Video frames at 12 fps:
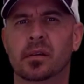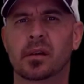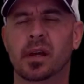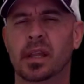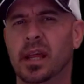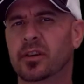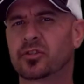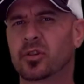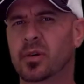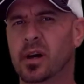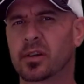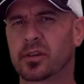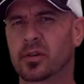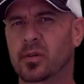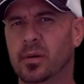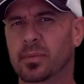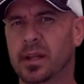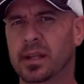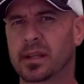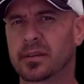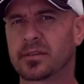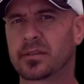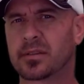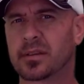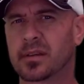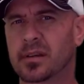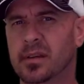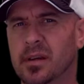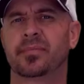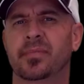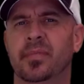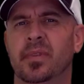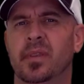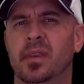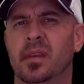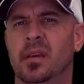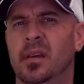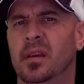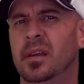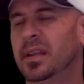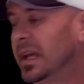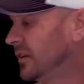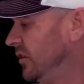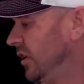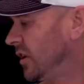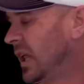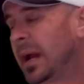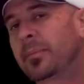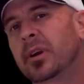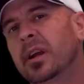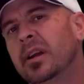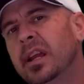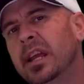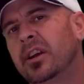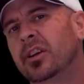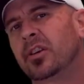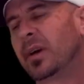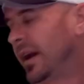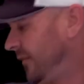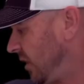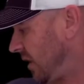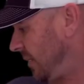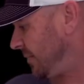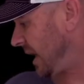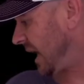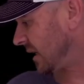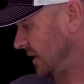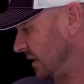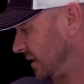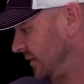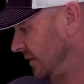and that'll show all your playlists. Next to your library here, you have your inbox.